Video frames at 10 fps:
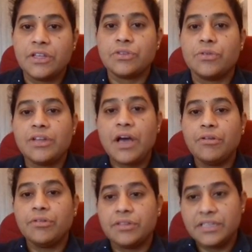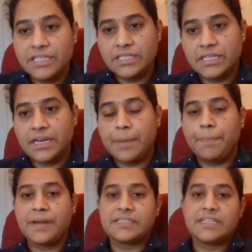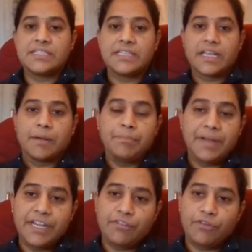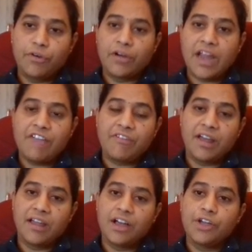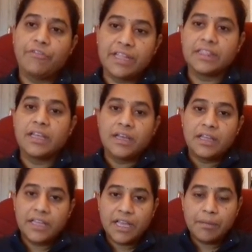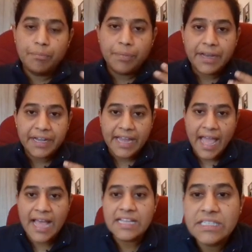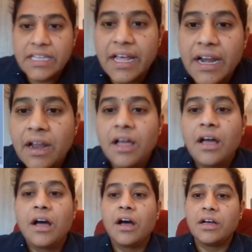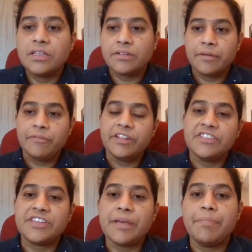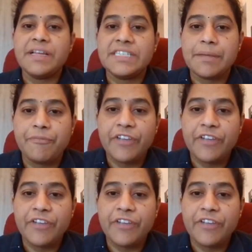So now this represents the complete flow graph along with the complete answer with step by step.